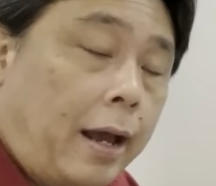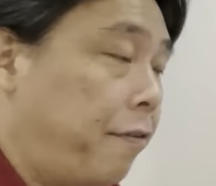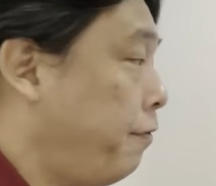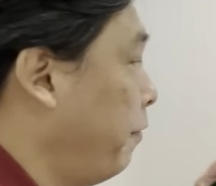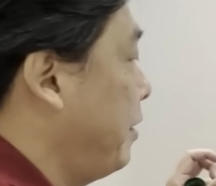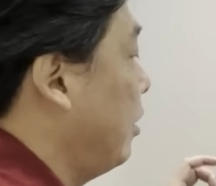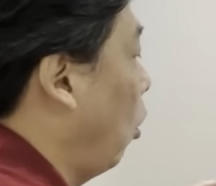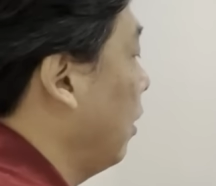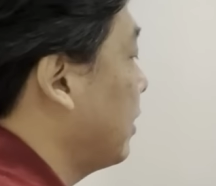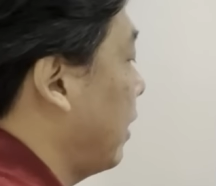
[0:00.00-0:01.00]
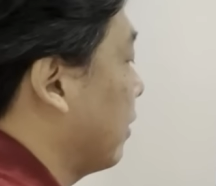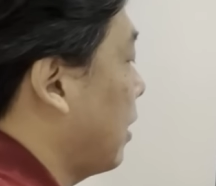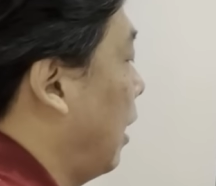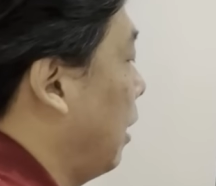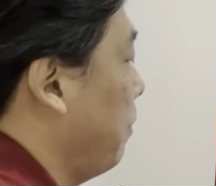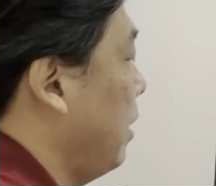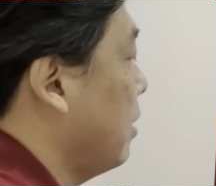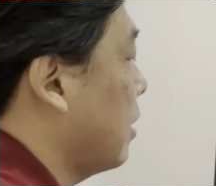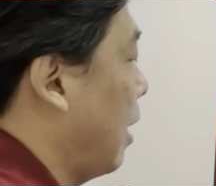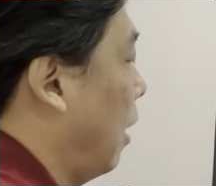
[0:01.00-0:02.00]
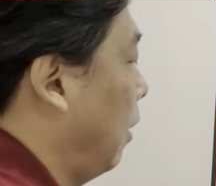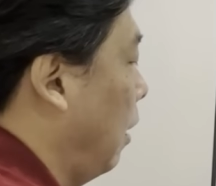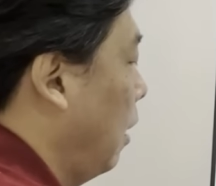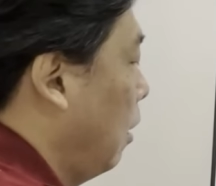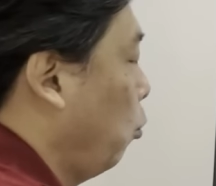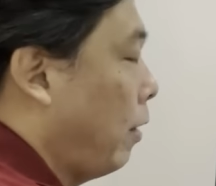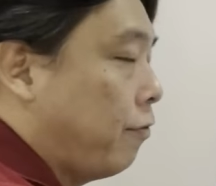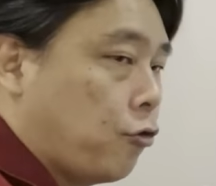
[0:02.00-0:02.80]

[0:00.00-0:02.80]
at $50 at the time, Intel would have